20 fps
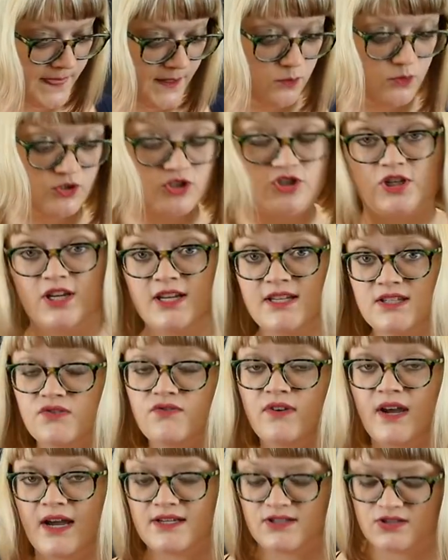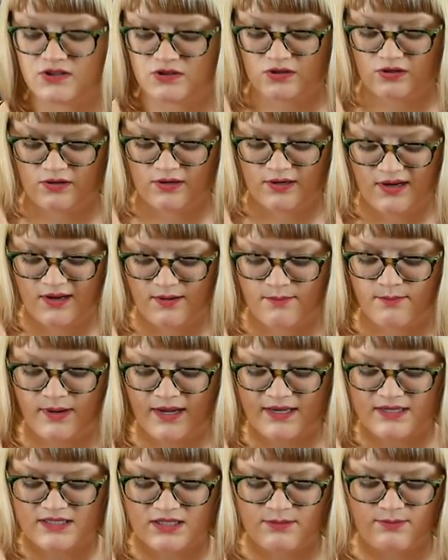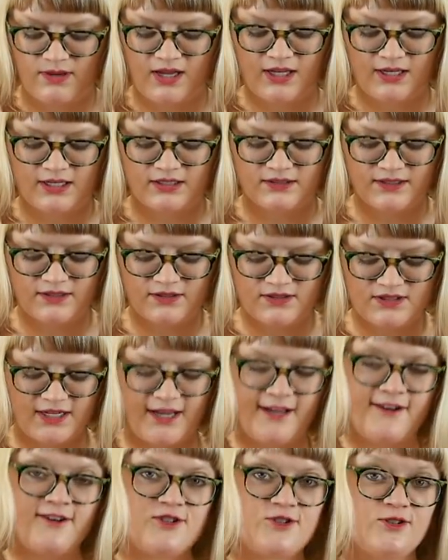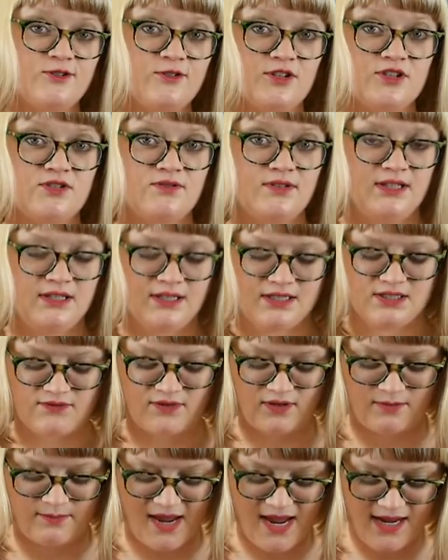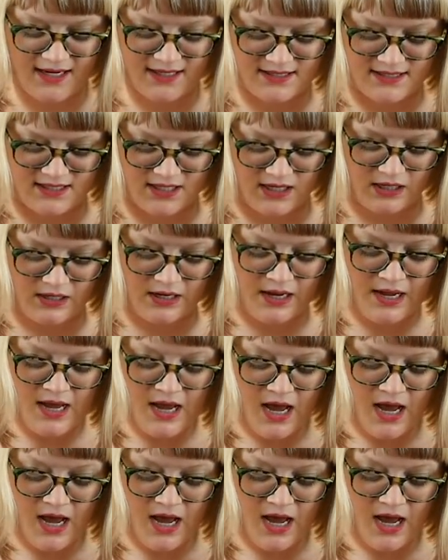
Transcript: which is faster, but to make it a little tighter so it looked really nice for the magazine,